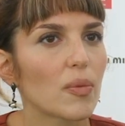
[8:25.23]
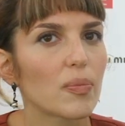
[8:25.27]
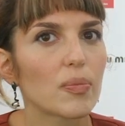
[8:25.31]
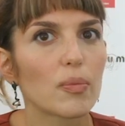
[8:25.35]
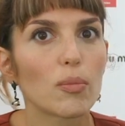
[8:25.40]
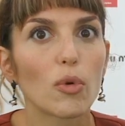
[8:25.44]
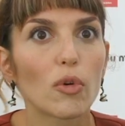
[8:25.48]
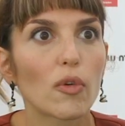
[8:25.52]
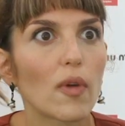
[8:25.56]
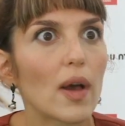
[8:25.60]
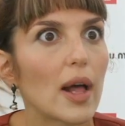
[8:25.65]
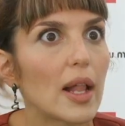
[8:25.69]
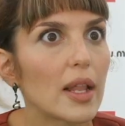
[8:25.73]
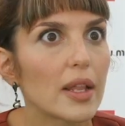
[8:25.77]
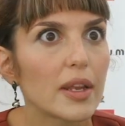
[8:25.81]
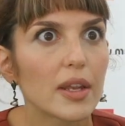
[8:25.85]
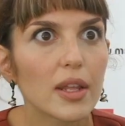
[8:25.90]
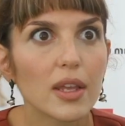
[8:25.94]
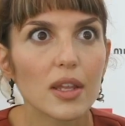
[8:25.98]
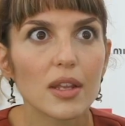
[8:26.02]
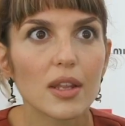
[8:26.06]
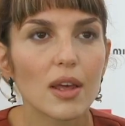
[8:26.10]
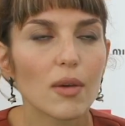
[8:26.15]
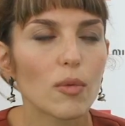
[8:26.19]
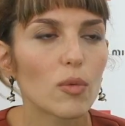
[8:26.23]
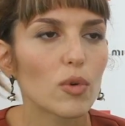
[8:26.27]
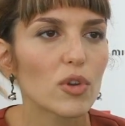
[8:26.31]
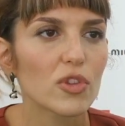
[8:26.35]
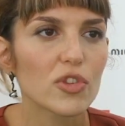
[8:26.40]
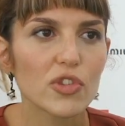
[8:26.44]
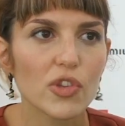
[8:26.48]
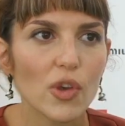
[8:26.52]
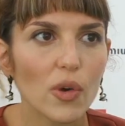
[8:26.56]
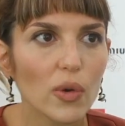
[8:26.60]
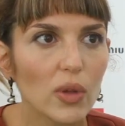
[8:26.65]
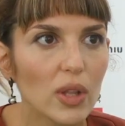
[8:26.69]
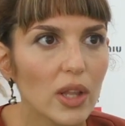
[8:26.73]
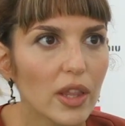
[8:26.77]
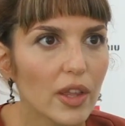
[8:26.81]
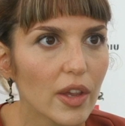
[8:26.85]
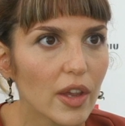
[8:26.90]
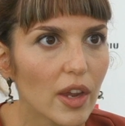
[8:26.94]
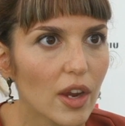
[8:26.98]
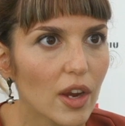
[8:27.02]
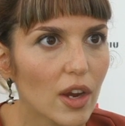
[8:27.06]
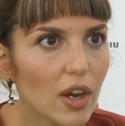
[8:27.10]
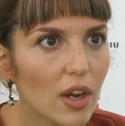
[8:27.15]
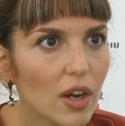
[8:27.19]
morality that was so
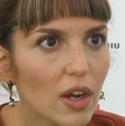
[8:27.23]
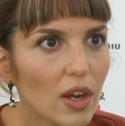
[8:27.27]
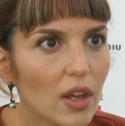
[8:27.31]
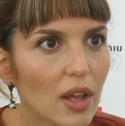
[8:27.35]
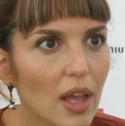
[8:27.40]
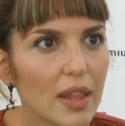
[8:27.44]
clear,